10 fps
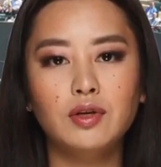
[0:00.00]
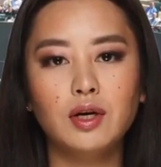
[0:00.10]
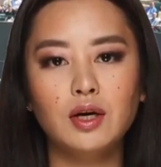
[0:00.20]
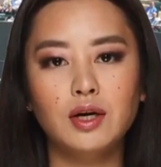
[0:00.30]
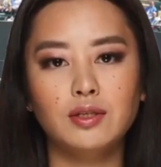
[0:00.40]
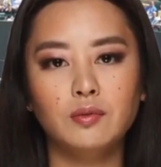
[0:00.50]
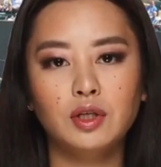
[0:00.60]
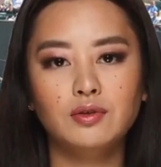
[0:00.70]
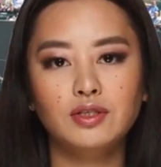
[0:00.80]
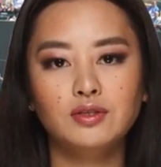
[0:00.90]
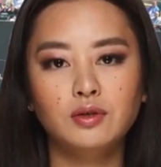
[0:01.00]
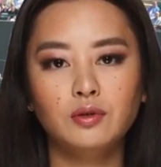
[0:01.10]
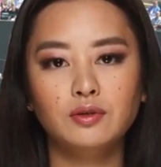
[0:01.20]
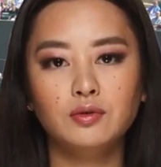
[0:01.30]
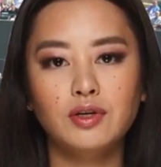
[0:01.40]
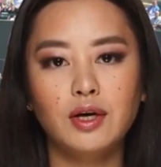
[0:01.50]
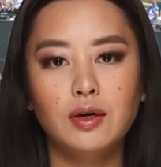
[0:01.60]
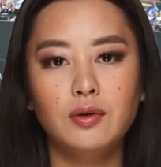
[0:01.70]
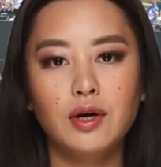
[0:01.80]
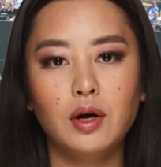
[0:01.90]
Djere has won
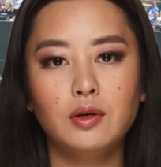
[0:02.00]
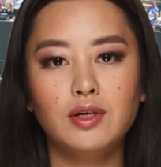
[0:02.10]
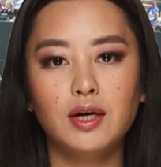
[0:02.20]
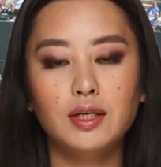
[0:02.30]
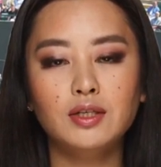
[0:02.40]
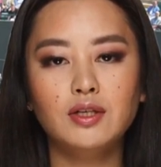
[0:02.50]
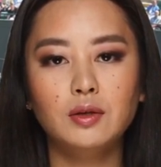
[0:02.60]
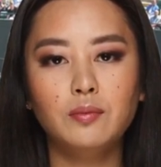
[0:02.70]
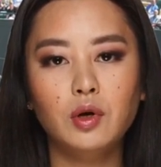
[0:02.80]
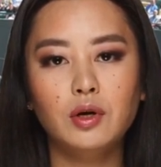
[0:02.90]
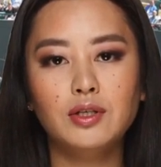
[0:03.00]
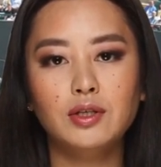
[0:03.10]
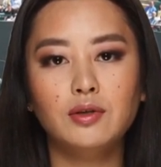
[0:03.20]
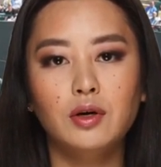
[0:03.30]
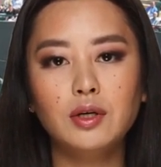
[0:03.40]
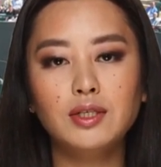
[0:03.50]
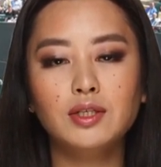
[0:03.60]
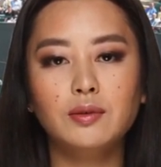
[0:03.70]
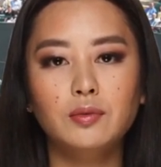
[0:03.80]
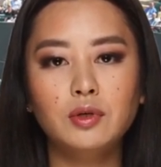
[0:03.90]
51% of his own second serve points and
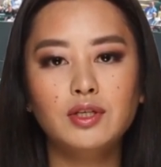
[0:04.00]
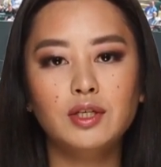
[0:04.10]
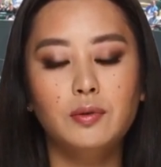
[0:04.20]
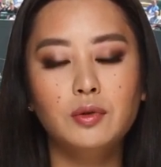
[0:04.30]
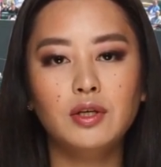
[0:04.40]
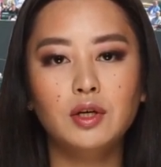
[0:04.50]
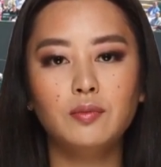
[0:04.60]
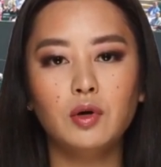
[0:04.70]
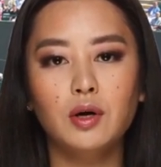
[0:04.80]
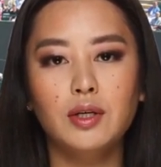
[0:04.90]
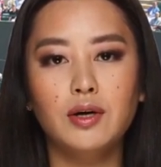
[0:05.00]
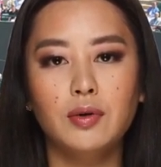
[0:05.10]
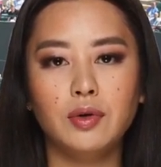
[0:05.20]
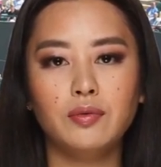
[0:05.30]
37% of return points,